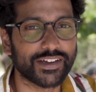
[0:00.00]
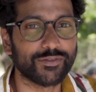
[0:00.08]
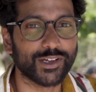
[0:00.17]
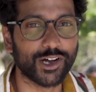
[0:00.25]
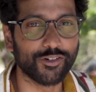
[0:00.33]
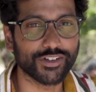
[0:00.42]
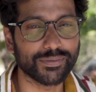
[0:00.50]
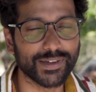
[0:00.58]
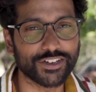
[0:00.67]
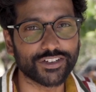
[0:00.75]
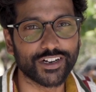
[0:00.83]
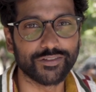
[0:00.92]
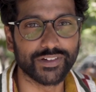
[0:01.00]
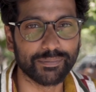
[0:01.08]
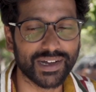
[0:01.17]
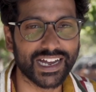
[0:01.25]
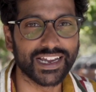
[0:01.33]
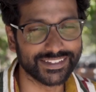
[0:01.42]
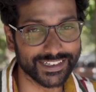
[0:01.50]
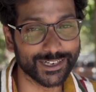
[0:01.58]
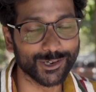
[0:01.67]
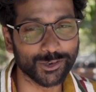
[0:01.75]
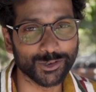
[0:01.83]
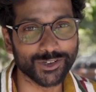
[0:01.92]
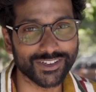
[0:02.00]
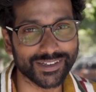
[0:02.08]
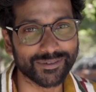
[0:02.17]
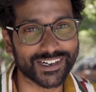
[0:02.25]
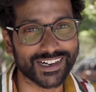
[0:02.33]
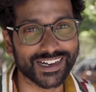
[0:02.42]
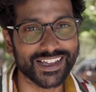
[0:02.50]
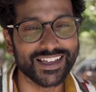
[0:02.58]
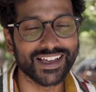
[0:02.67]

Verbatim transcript: we always make sure we buy their local SIM card.